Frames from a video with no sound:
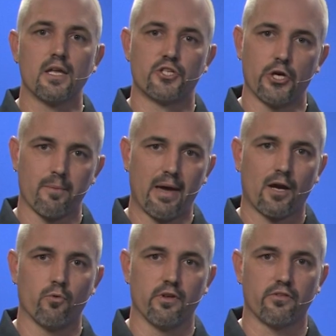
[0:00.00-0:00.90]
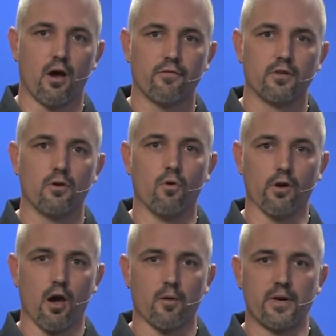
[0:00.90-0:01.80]
Check back with us often on
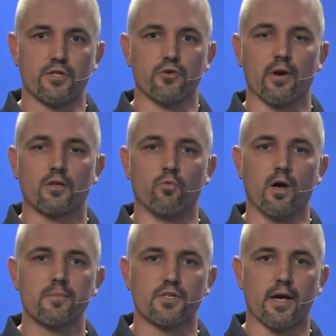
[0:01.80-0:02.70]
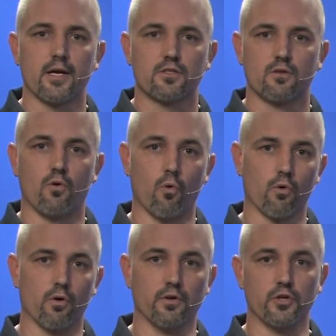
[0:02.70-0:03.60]
AutomationDirect's websites
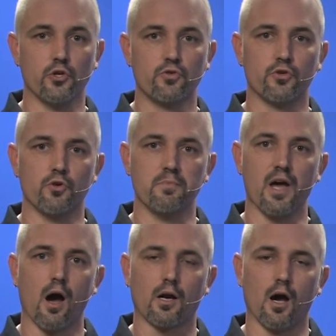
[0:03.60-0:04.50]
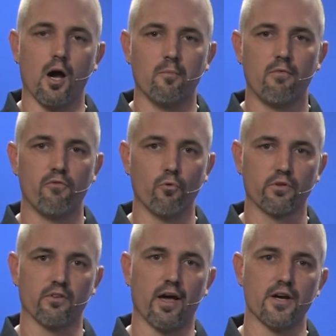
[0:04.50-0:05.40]
or on youtube.com forward
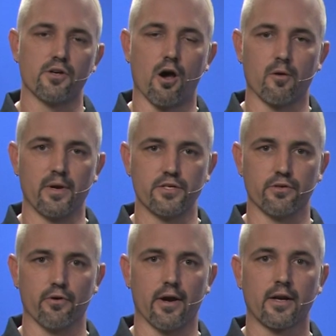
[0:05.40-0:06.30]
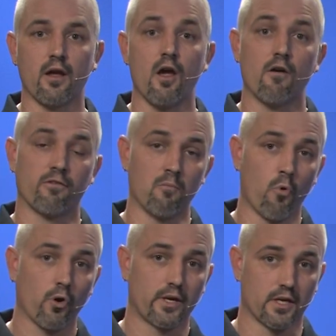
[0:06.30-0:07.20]
slash AutomationDirect for
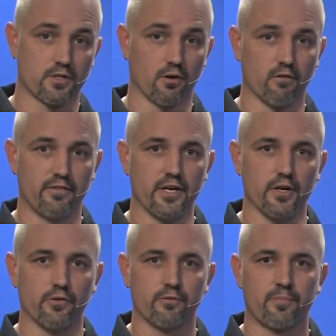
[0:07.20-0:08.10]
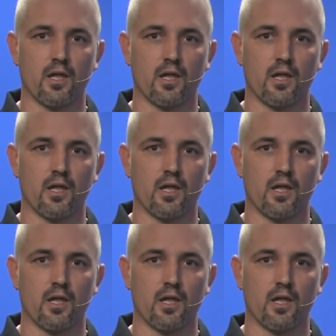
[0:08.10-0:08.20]
more Kickstart videos.